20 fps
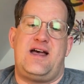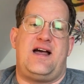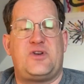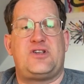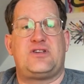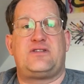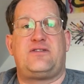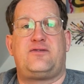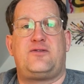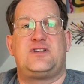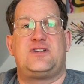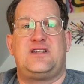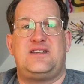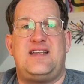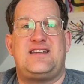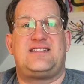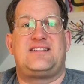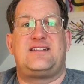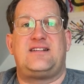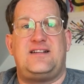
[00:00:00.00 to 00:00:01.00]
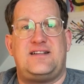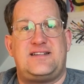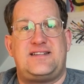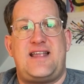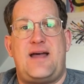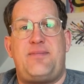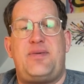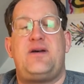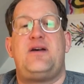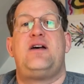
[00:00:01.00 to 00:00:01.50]
which is of course a necessary
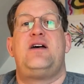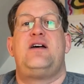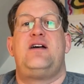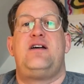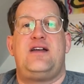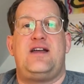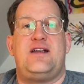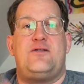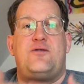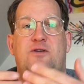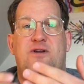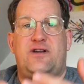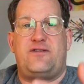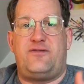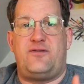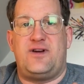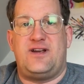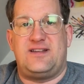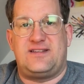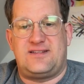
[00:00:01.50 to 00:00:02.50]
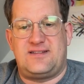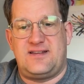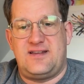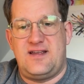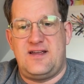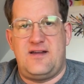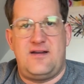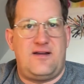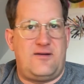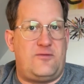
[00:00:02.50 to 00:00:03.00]
step in order for his
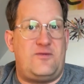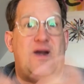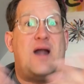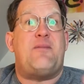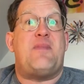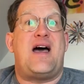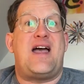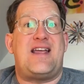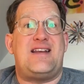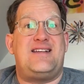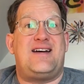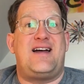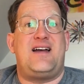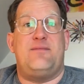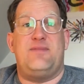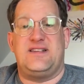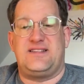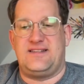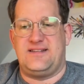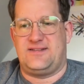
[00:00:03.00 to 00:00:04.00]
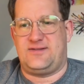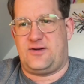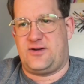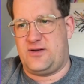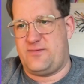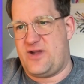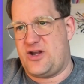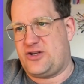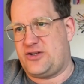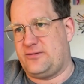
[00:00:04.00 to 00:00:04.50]
run my entire business
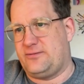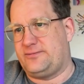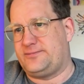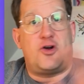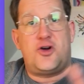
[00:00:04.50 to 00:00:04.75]
automation.